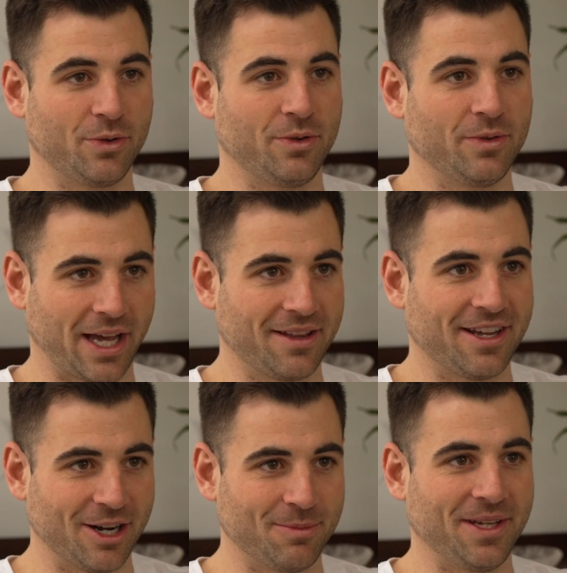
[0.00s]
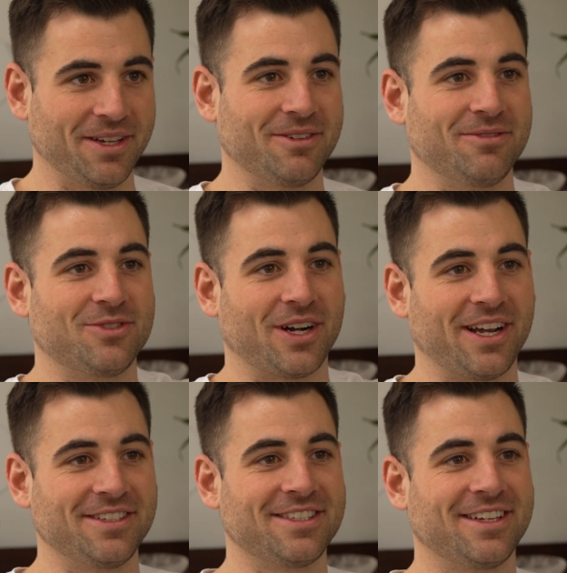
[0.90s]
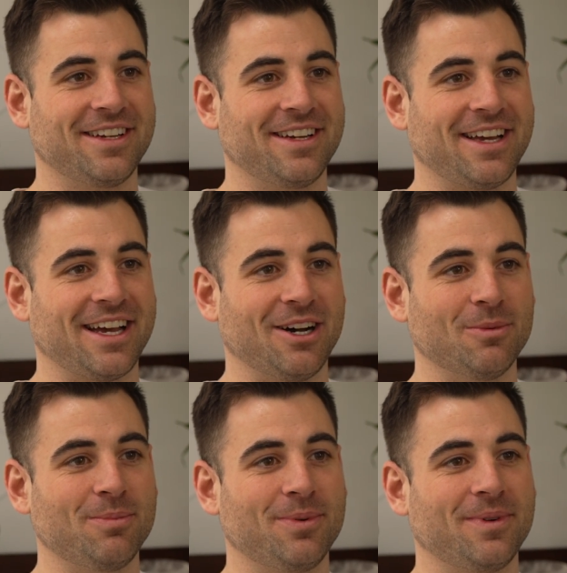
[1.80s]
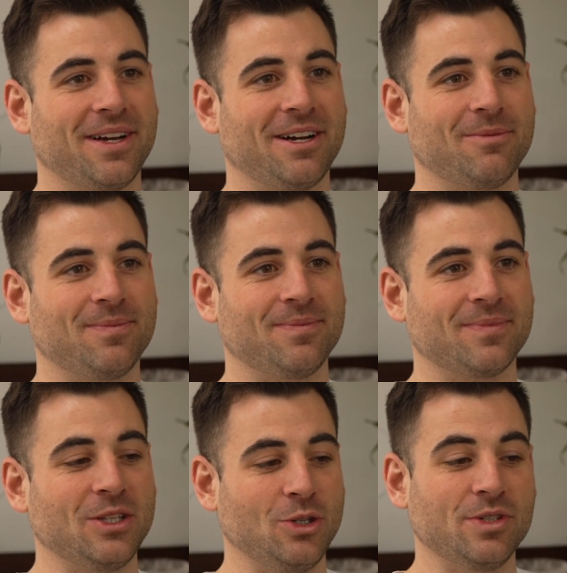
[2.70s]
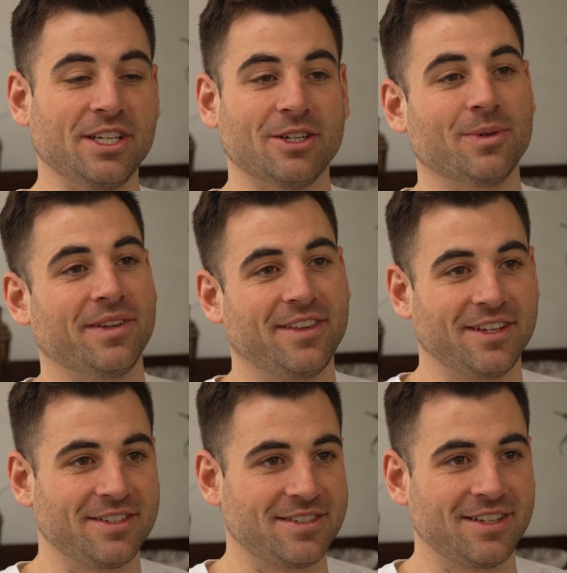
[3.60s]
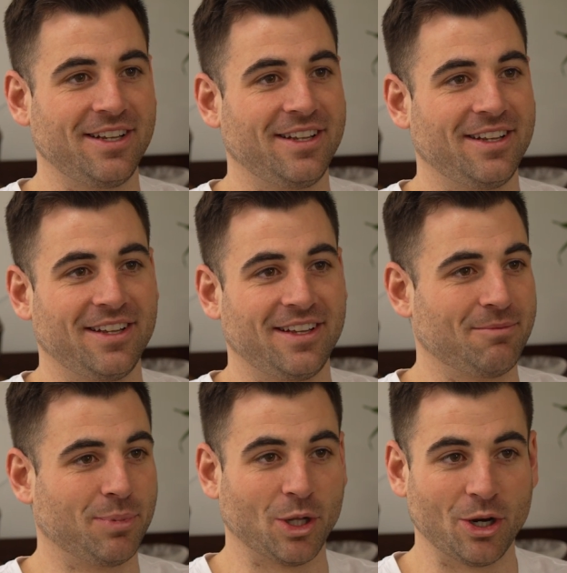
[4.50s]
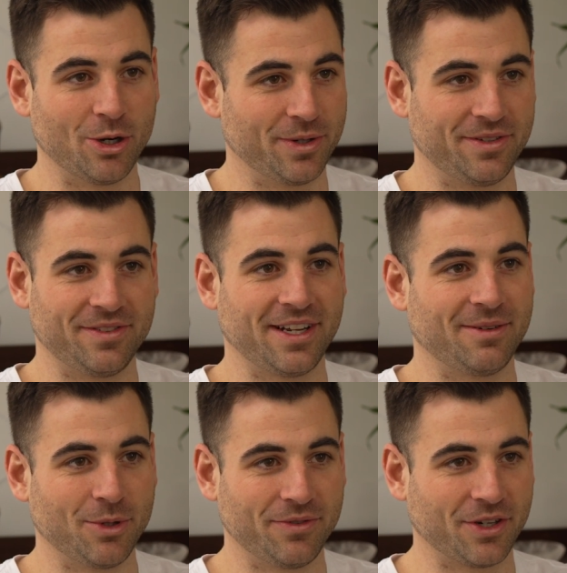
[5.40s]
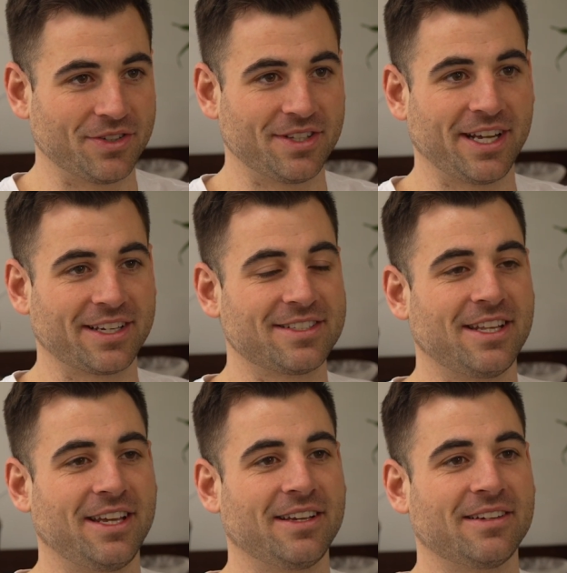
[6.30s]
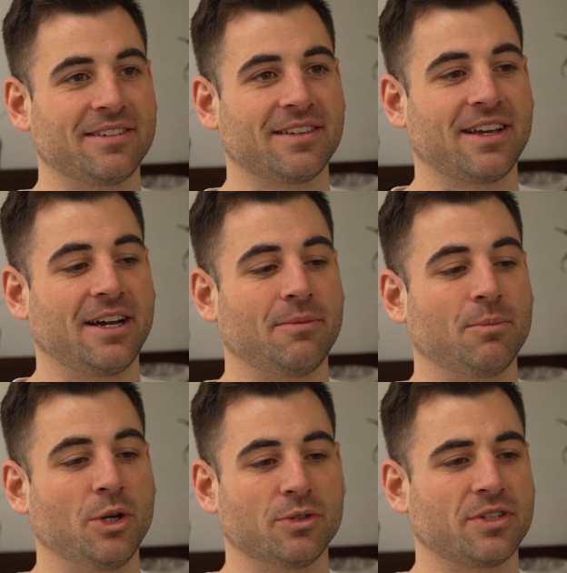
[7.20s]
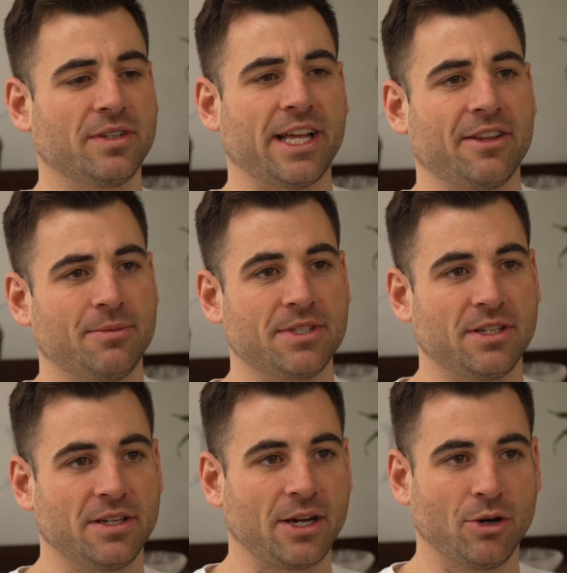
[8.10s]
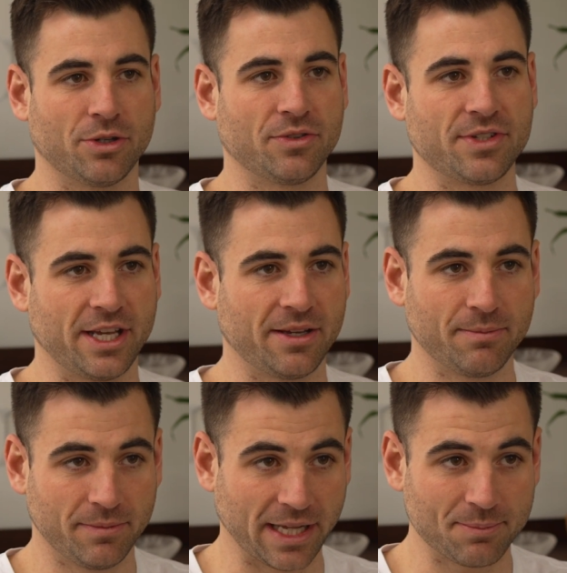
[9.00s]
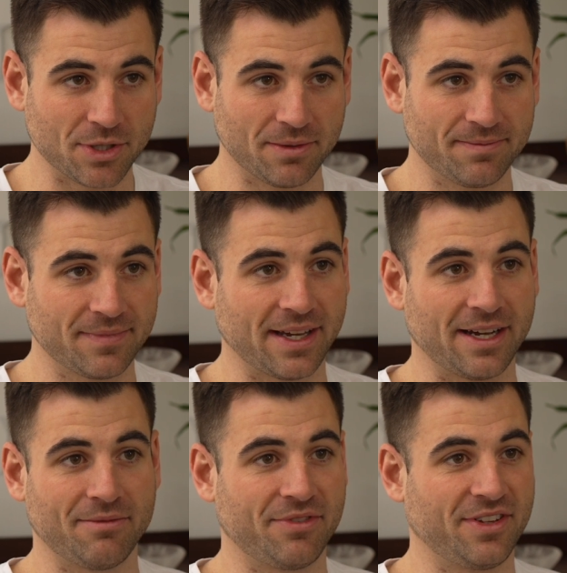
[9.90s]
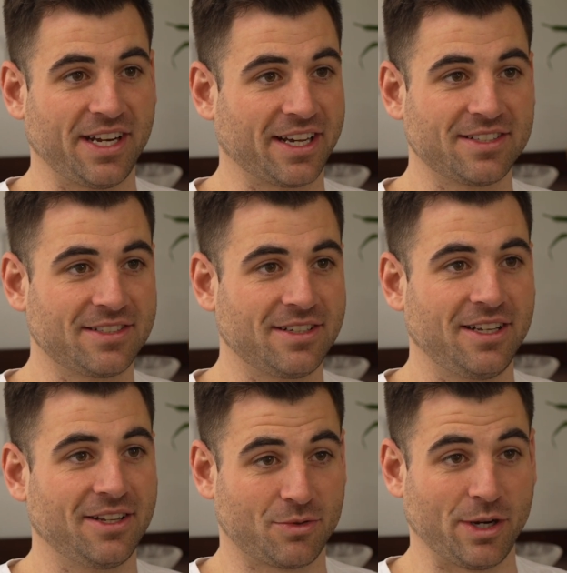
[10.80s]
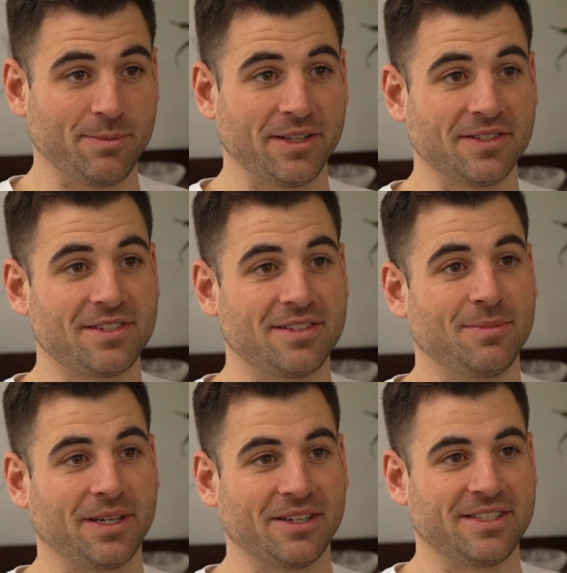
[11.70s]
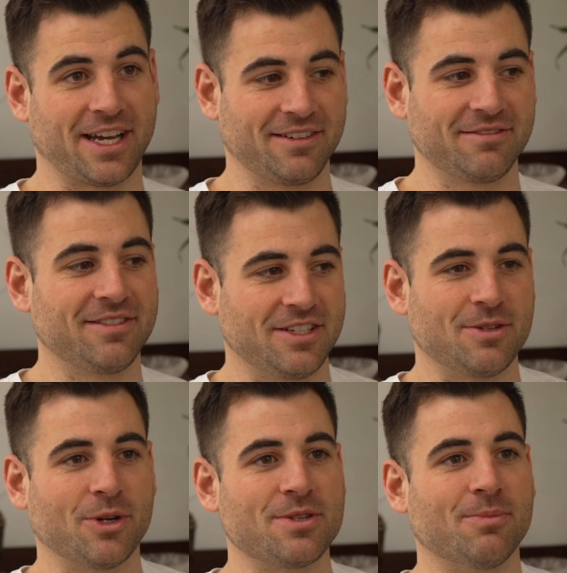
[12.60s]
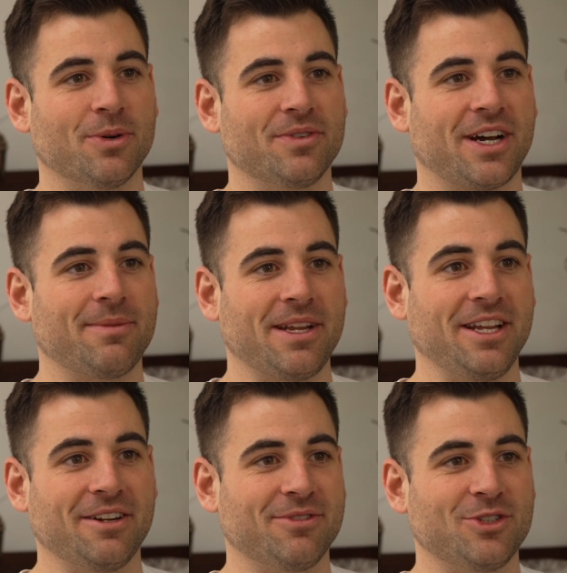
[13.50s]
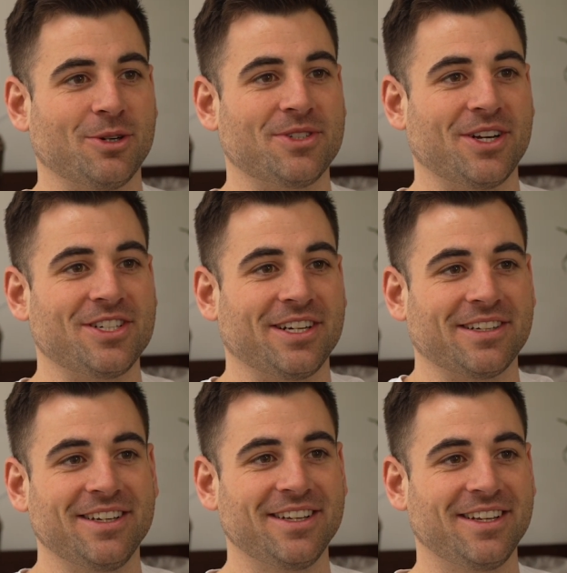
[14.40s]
through that therapy of trying to help you deal with this blow and moving on to the next thing. We also allow them to hold on to their laptop for the next 3 months, because that is the most important time they need it for job searching.